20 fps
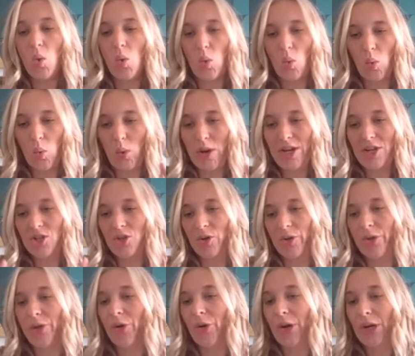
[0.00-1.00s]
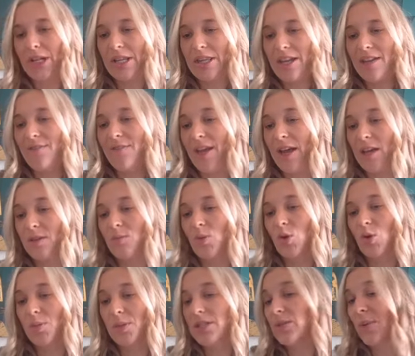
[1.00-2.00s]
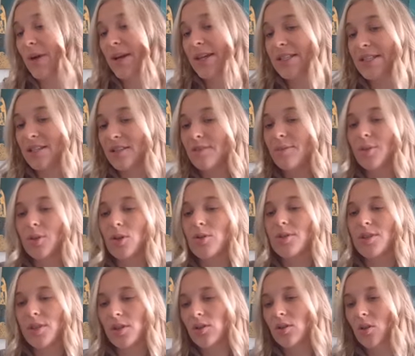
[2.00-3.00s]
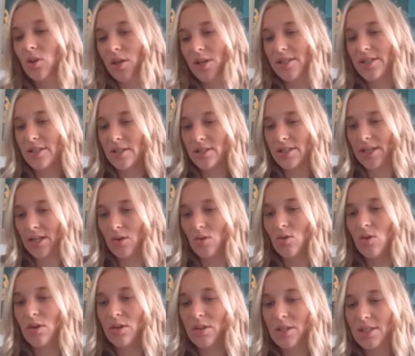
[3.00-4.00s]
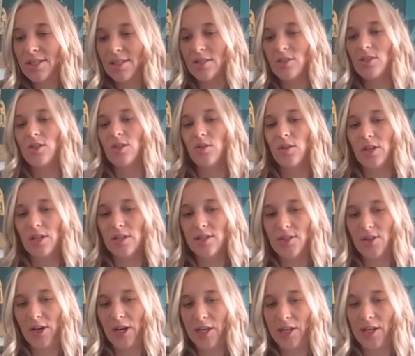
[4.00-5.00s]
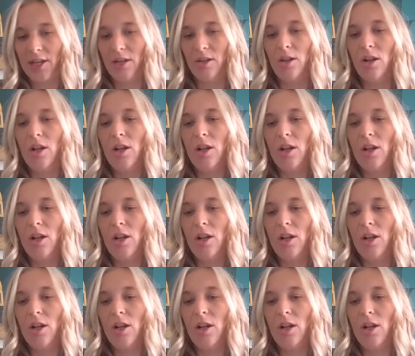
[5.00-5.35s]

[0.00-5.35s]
which authority they found more persuasive, because the law is unsettled on this issue in Australia.